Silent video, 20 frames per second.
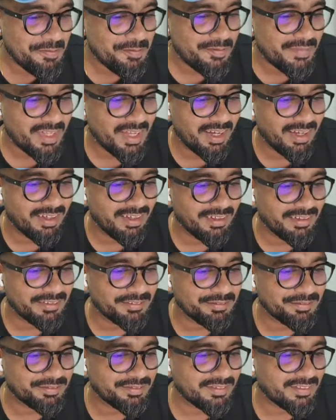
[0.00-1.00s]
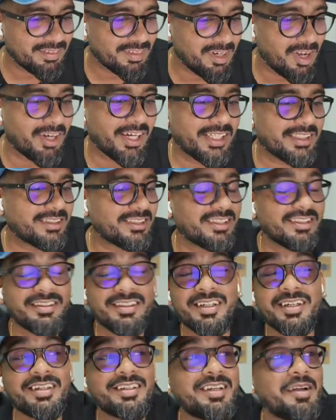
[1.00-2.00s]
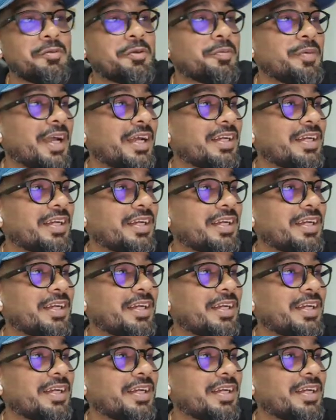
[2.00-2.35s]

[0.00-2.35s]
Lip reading: Uh, all right, so coming back